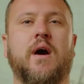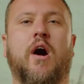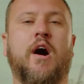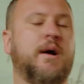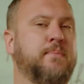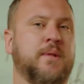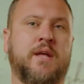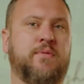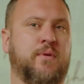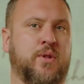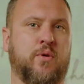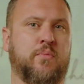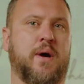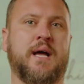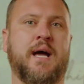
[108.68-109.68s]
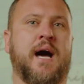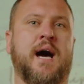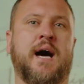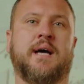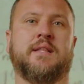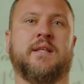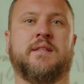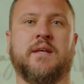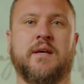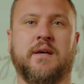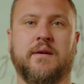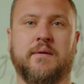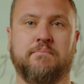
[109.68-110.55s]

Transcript: I believe with all my heart that the